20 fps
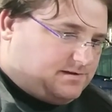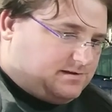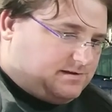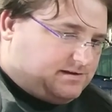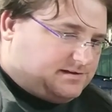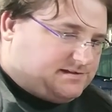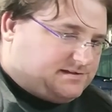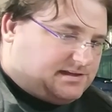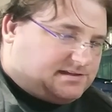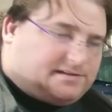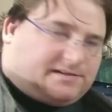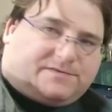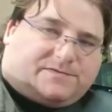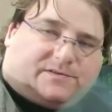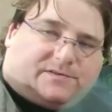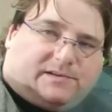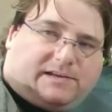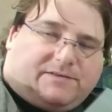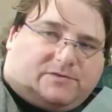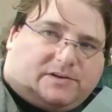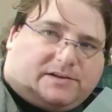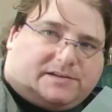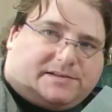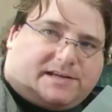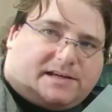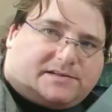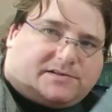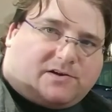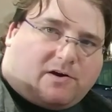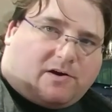says it's for leveling
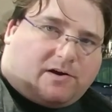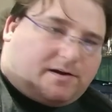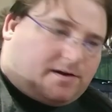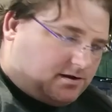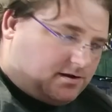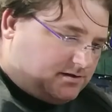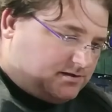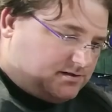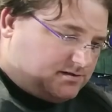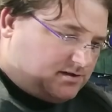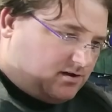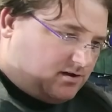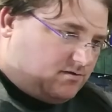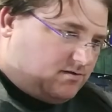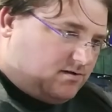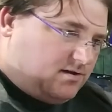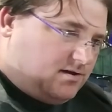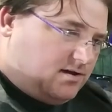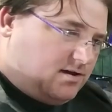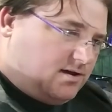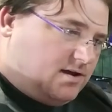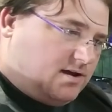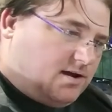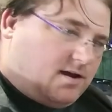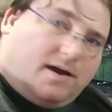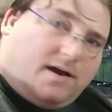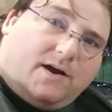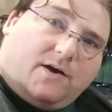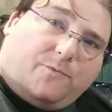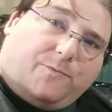test card, so
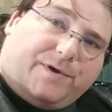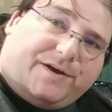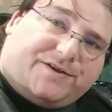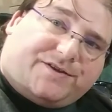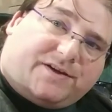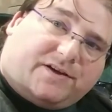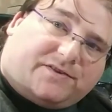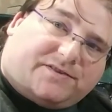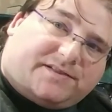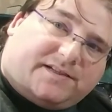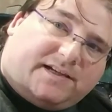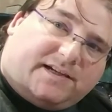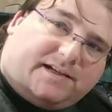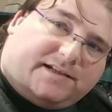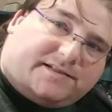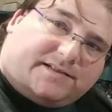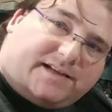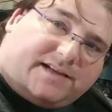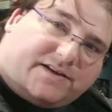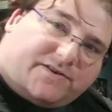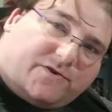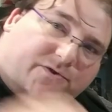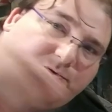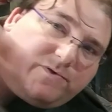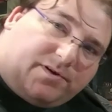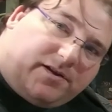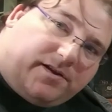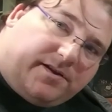we shall see. Stay tuned.